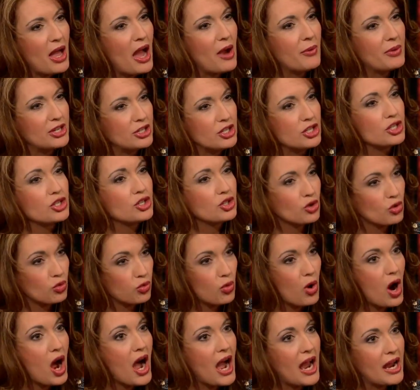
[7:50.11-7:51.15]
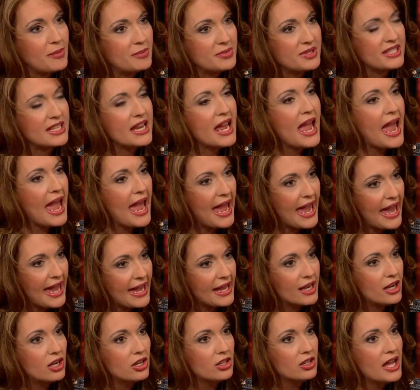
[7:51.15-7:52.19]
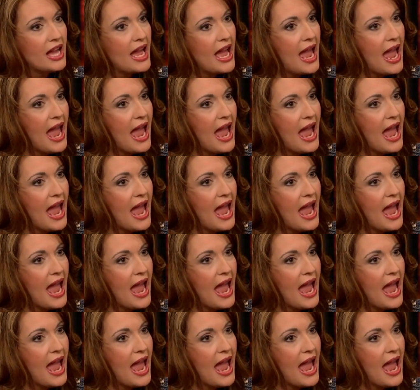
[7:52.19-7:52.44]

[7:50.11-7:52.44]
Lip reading: how it describes hell.